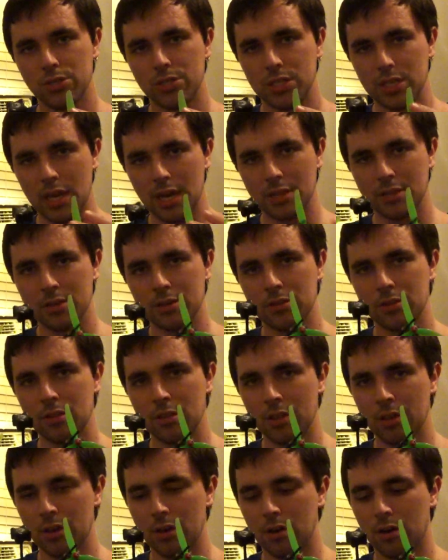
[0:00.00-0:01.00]
together than
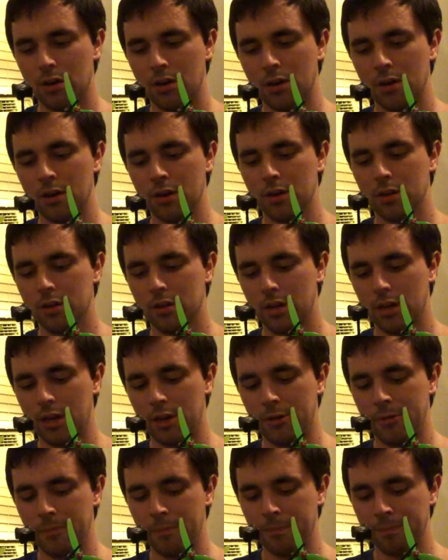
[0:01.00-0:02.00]
they are
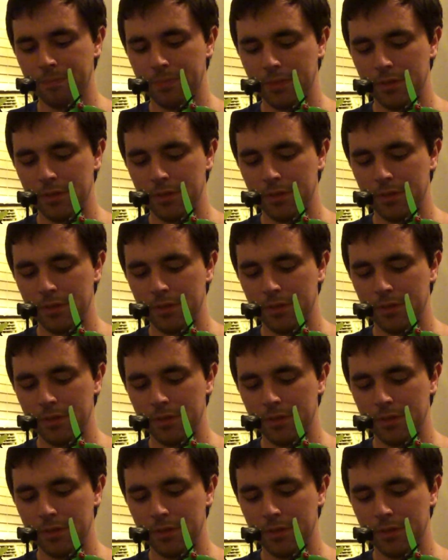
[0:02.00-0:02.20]
um,